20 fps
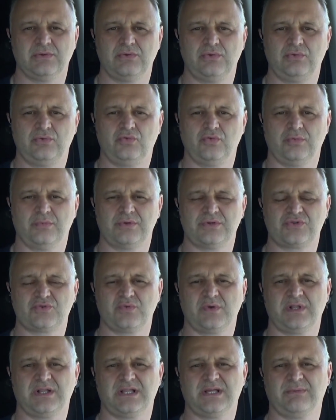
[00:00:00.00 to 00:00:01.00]
YouTubers,
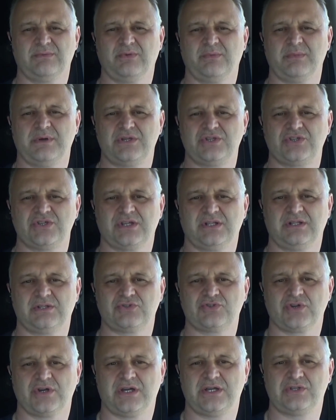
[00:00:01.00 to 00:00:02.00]
welcome to my channel
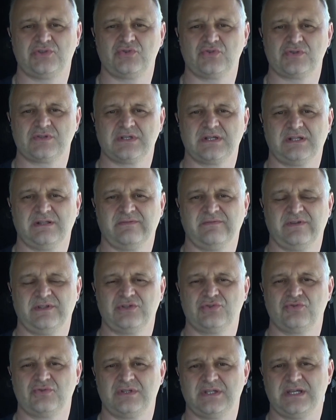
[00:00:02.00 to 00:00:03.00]
Try It Yourself. In
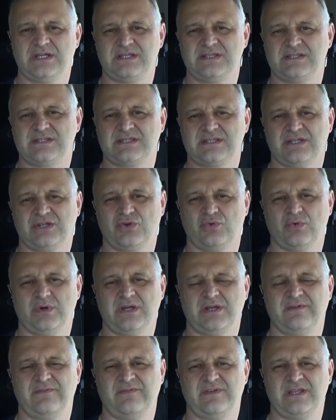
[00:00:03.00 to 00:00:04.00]
today's
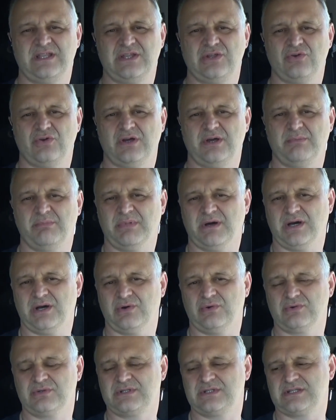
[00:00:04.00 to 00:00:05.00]
quick video
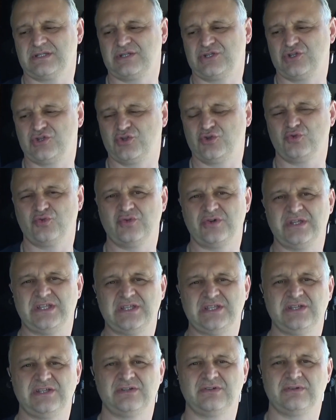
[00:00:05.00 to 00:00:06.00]
about
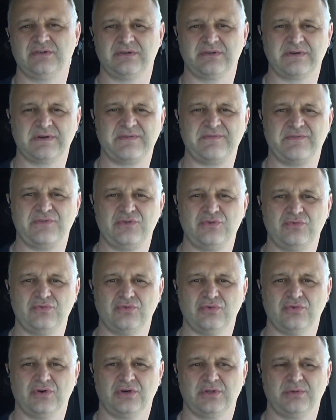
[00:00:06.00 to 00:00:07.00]
2-year review
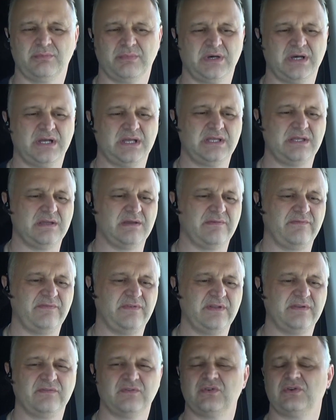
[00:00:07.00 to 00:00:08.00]
on my
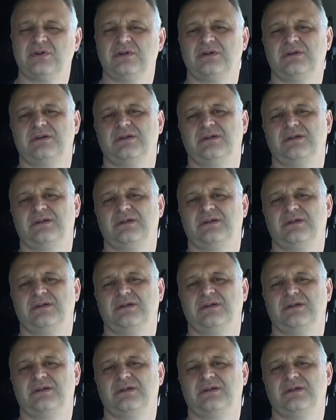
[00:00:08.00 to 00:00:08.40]
VEVOR